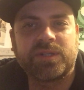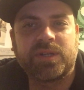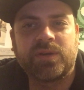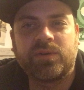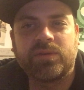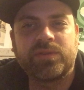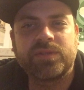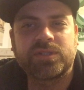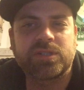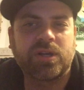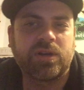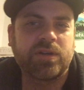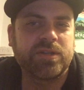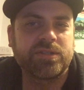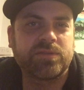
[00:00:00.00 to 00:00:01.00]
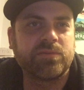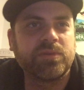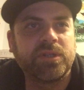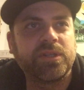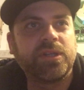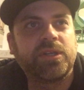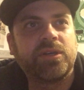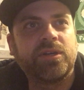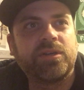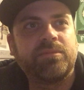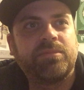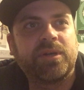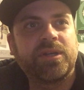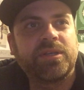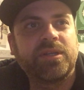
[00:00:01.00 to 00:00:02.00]
You know, this card isn't really
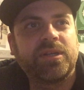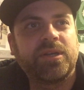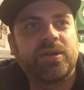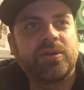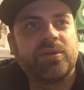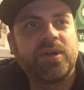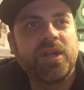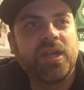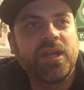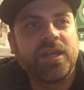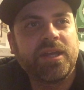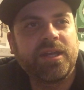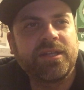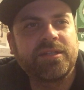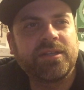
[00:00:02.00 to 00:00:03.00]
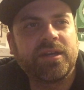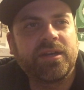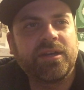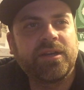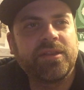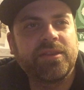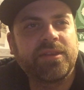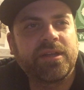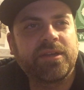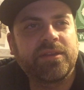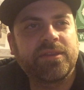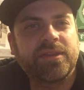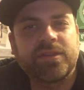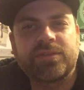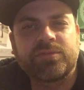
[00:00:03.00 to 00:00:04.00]
good, but you know,
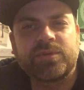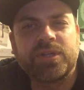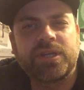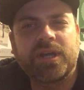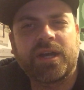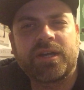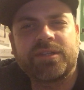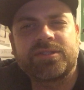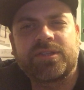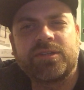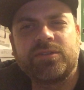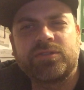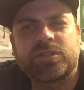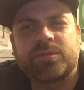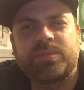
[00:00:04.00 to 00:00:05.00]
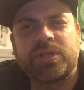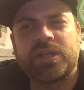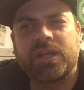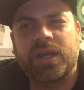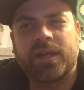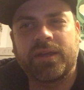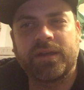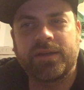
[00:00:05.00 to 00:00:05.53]
the 3 gods, they used to be